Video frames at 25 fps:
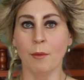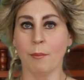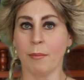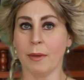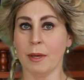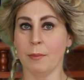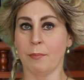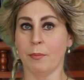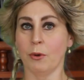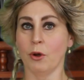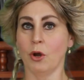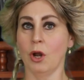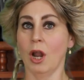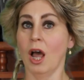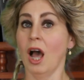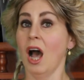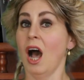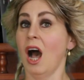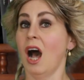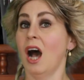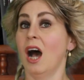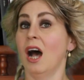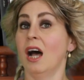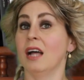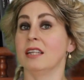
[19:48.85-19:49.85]
people
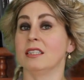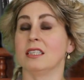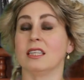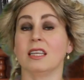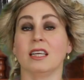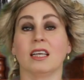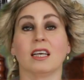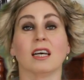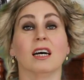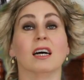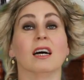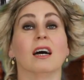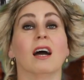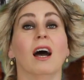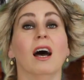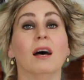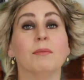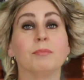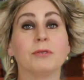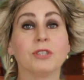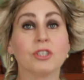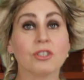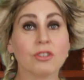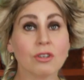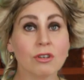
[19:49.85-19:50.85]
are the
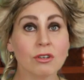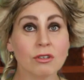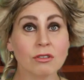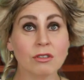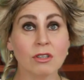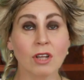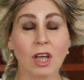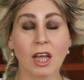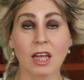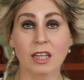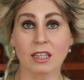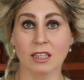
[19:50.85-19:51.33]
corruption.